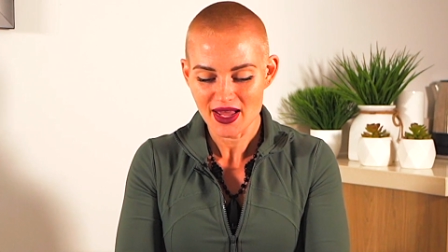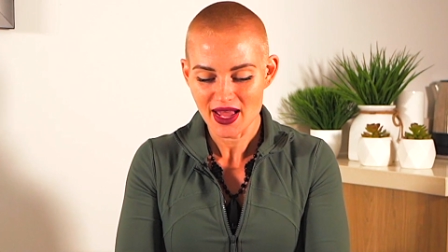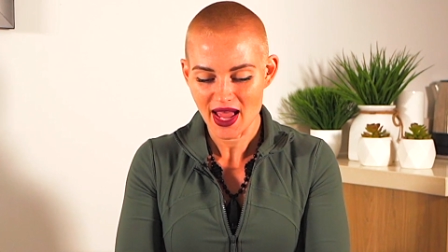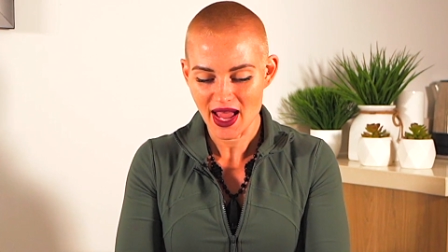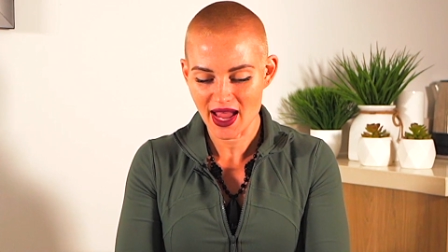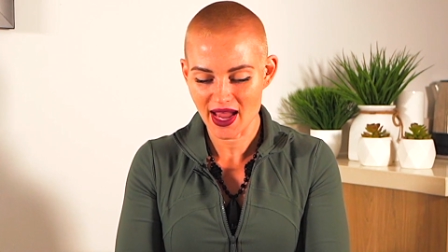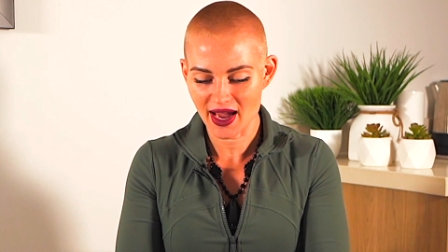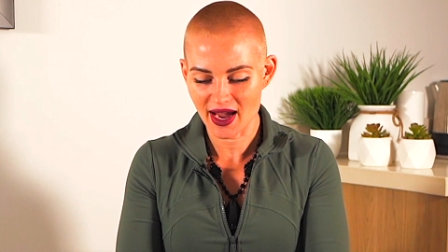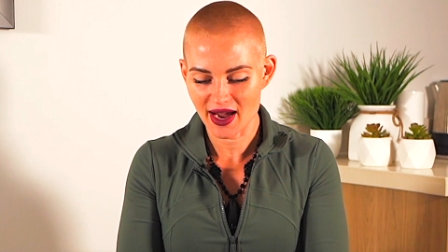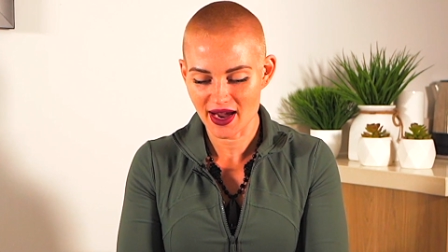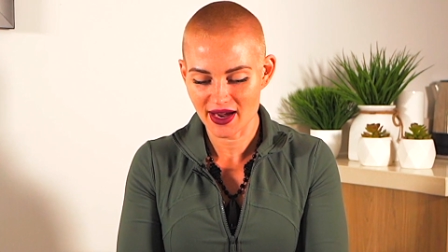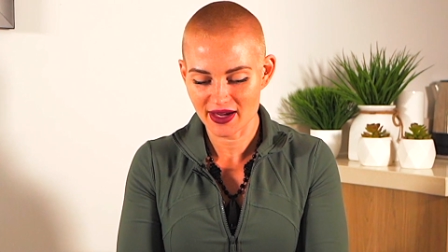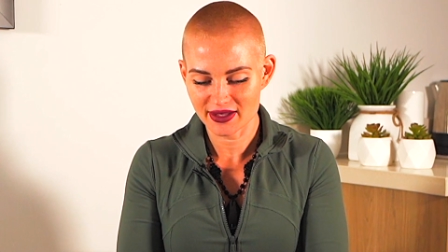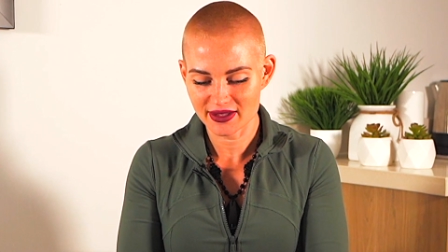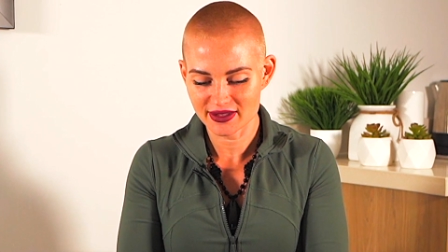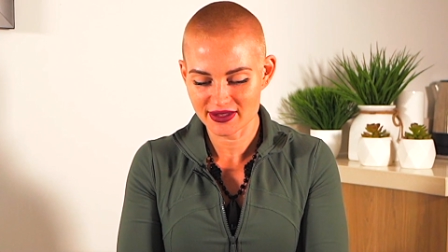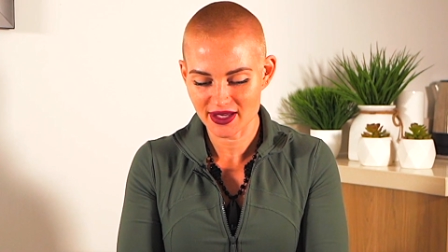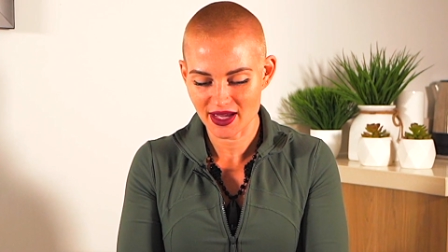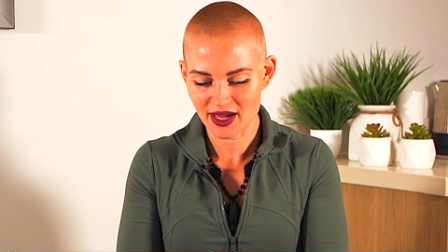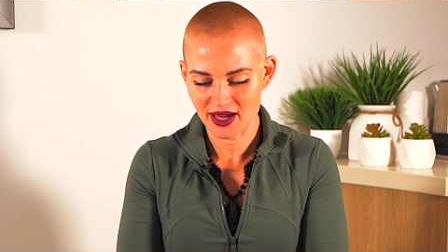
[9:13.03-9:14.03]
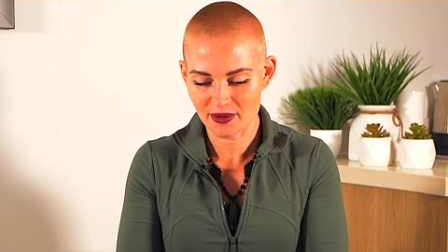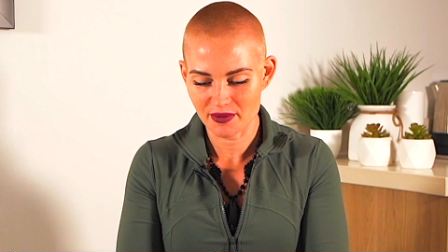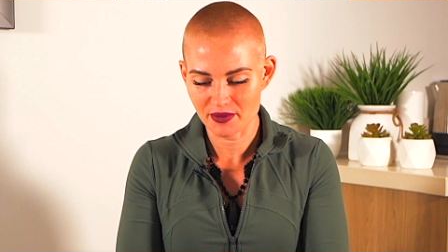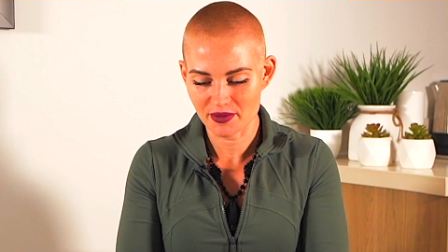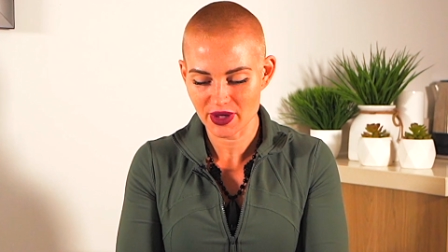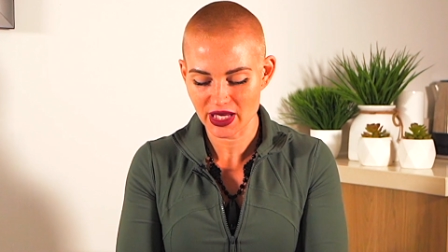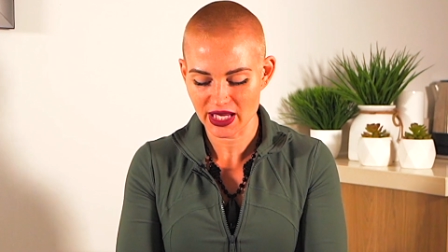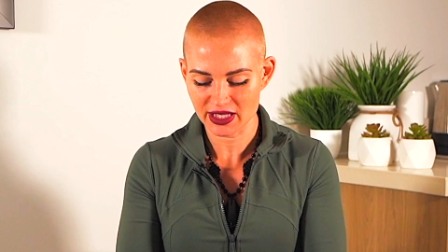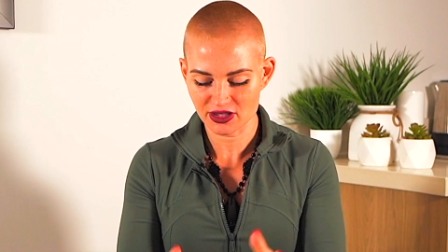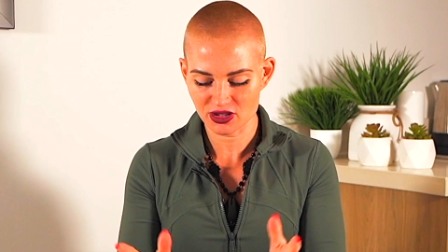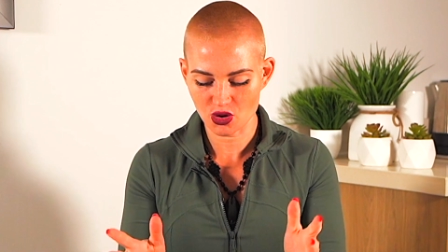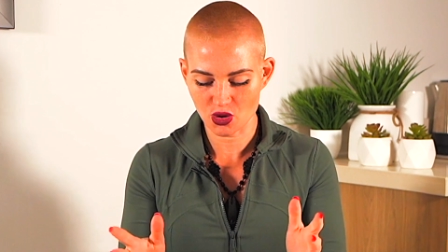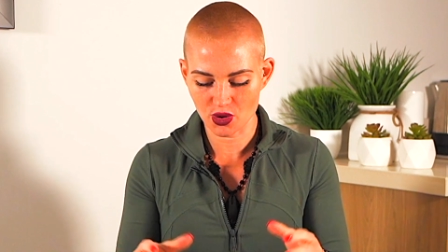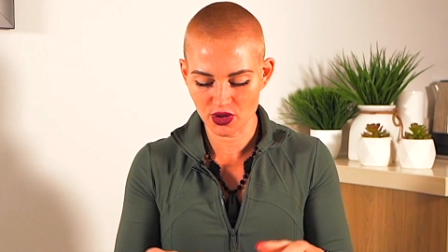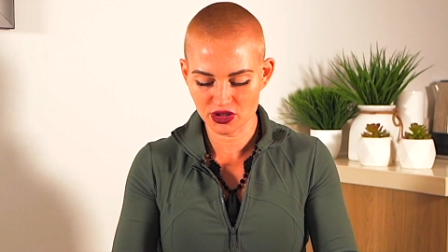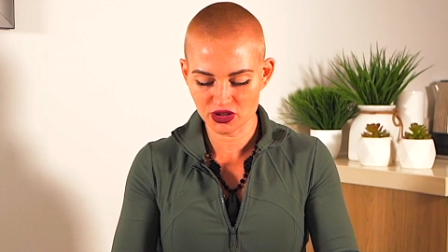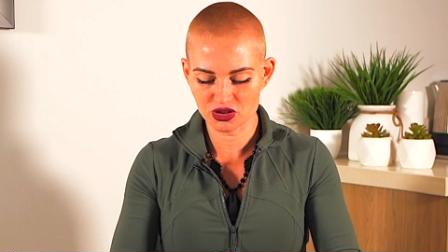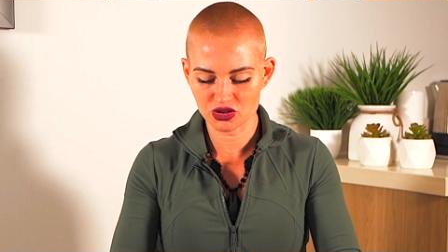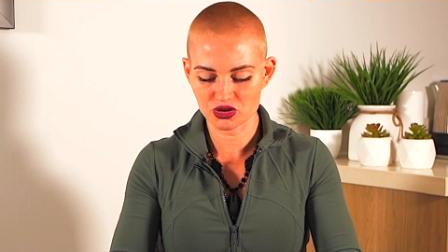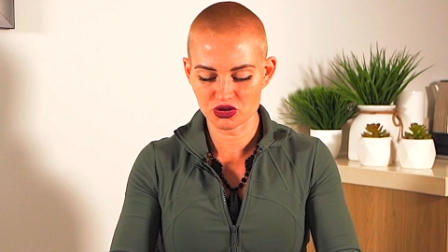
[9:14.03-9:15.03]
And um, it's
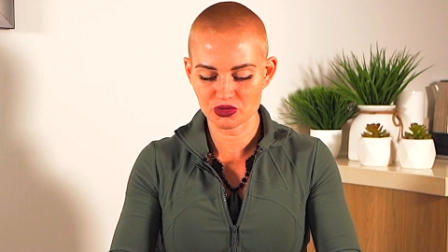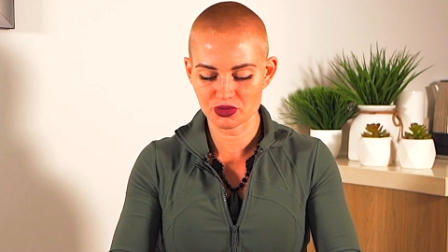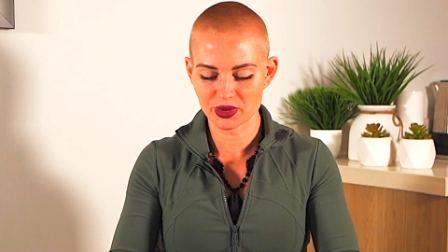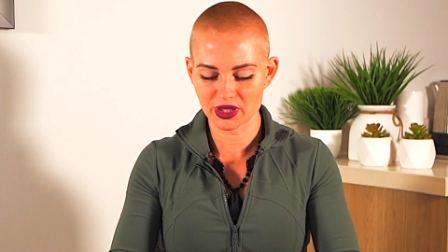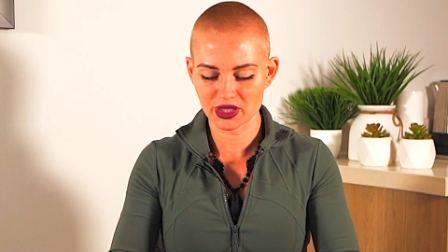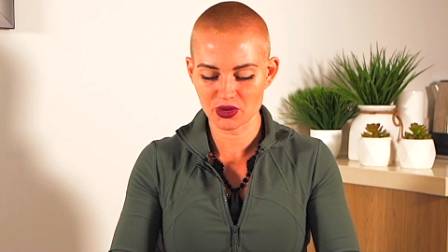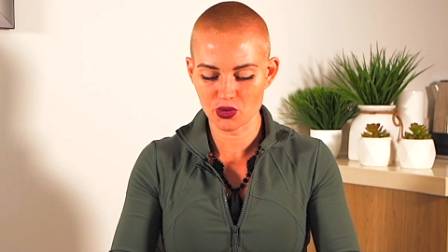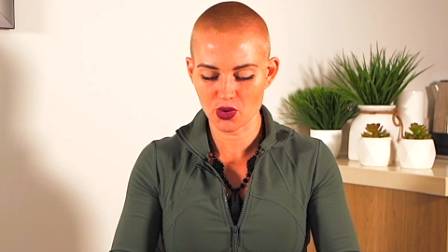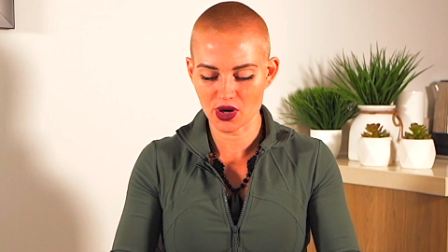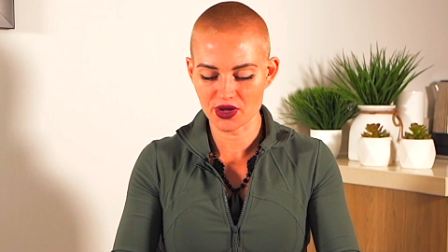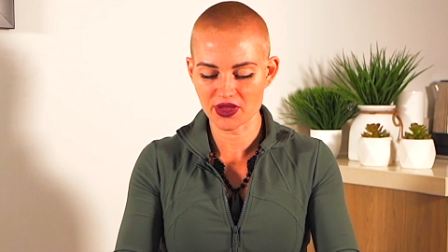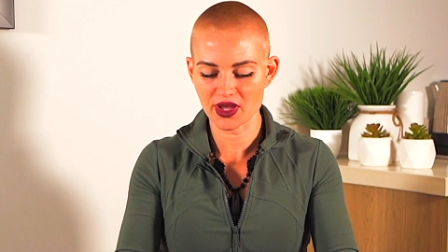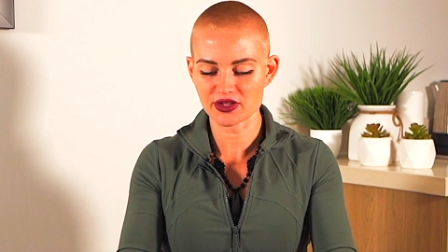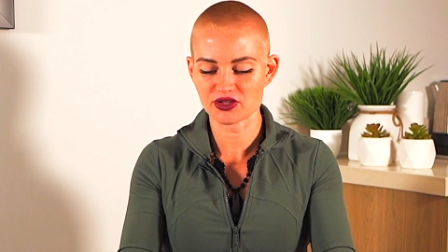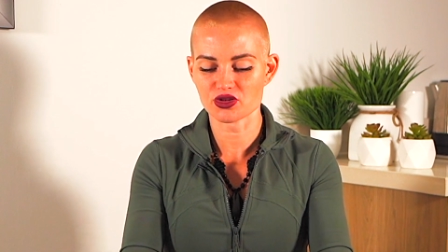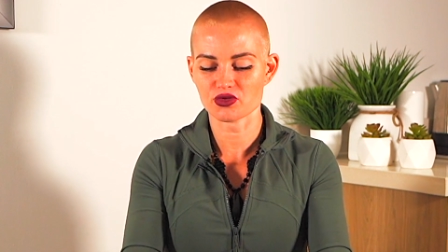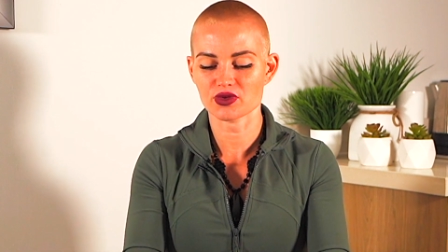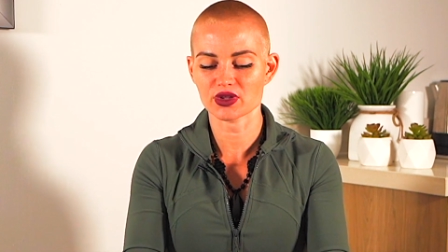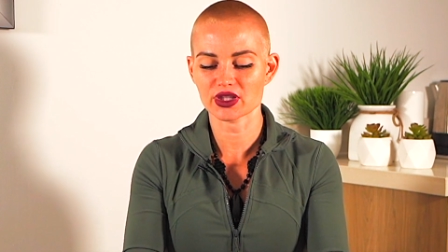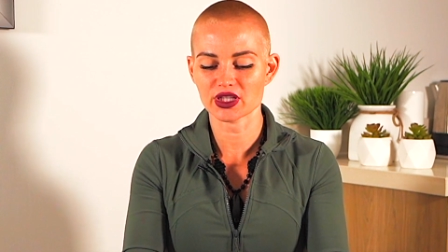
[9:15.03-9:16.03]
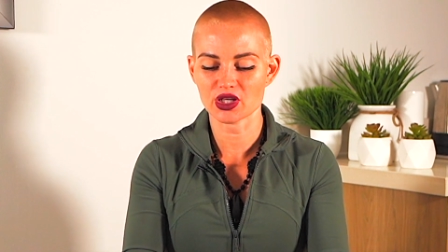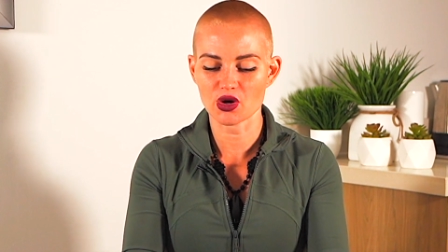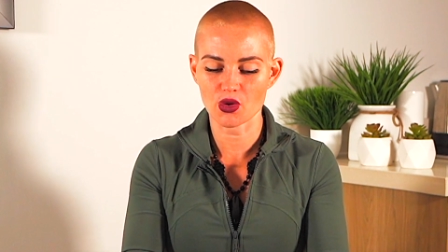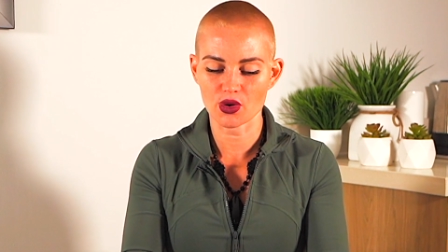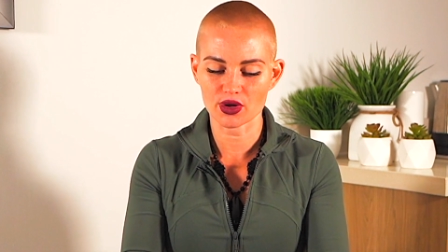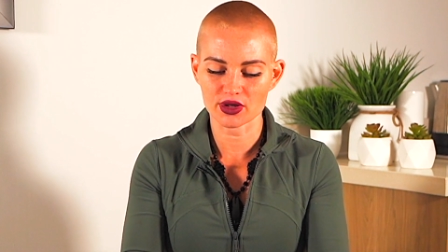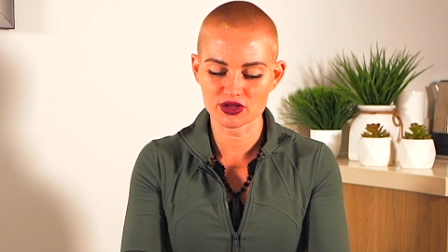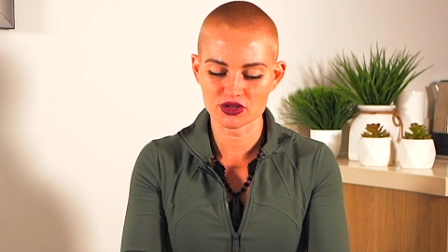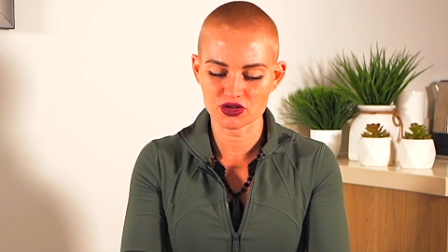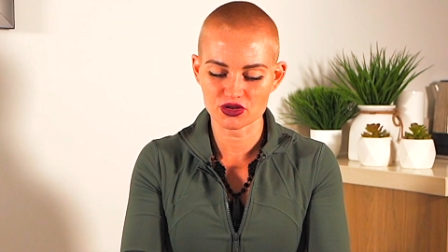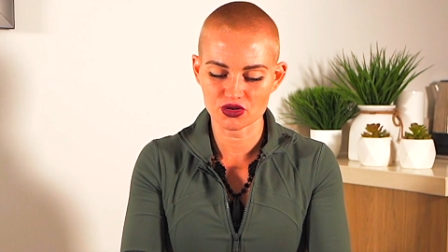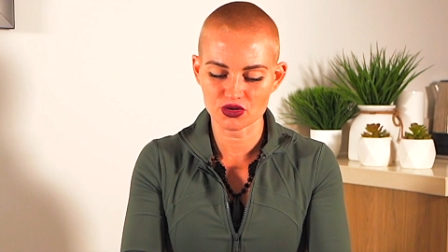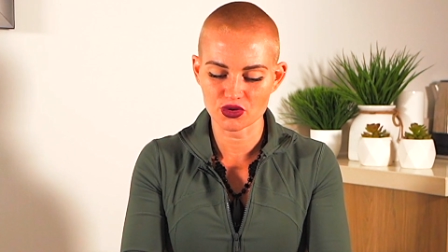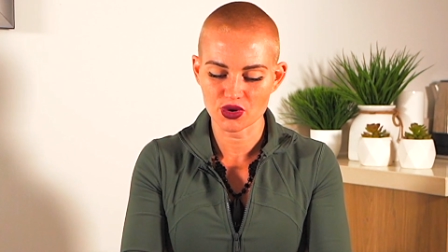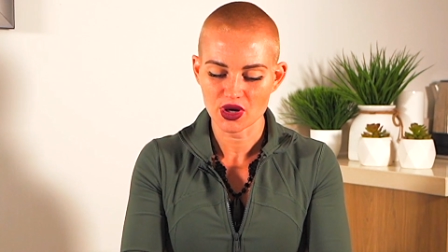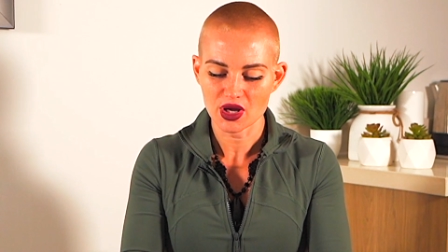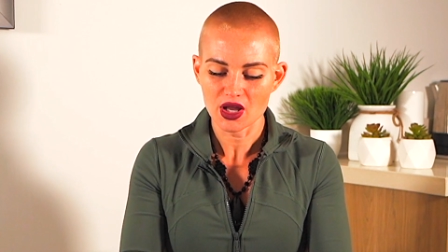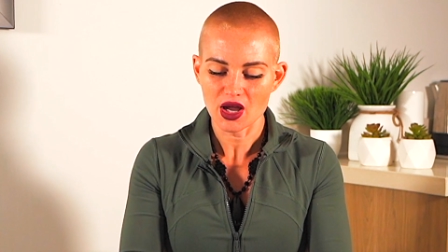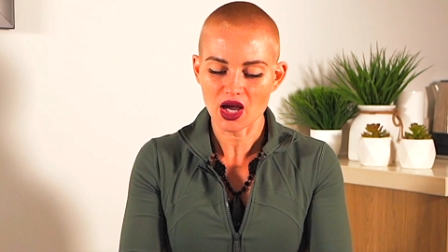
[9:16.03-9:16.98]
going to be one that's really going to